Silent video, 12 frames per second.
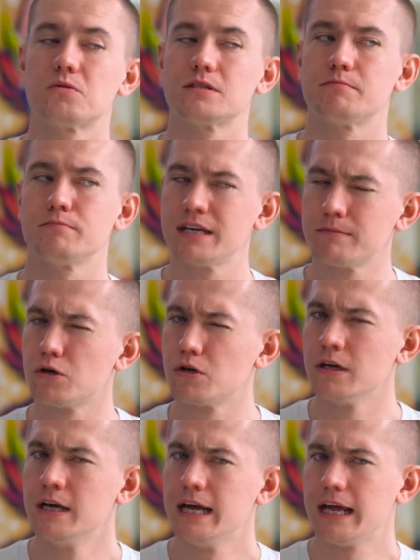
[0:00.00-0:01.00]
was
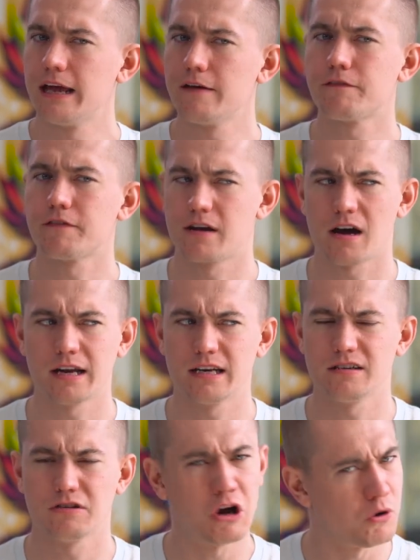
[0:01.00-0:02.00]
minimal, if
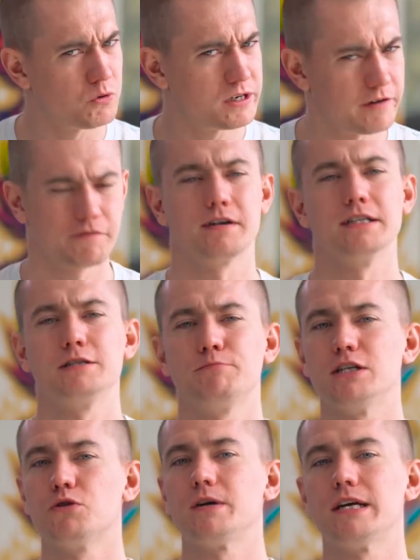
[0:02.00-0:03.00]
not no, difference
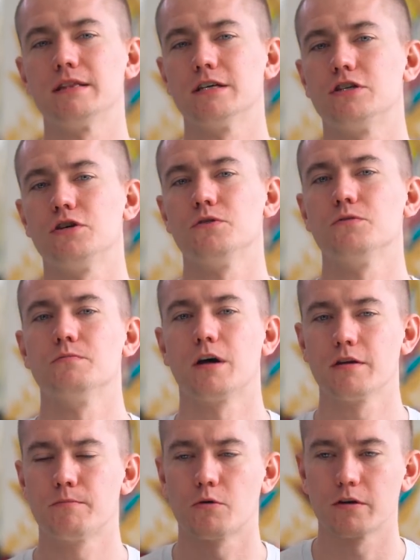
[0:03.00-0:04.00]
between the two
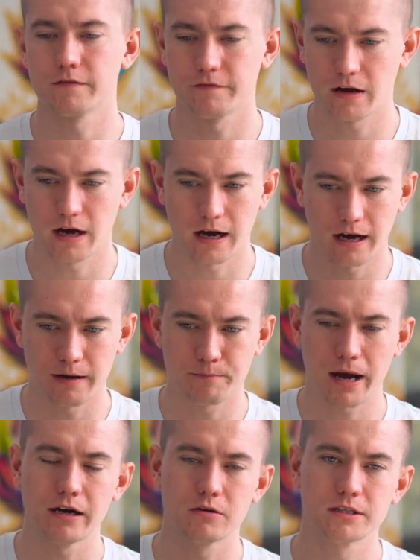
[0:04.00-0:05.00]
motherboard uh,
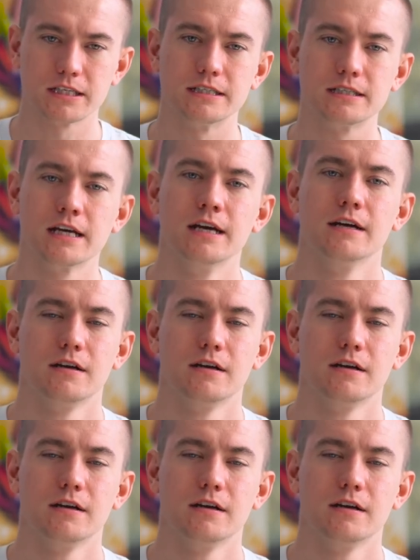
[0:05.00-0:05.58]
BIOSes.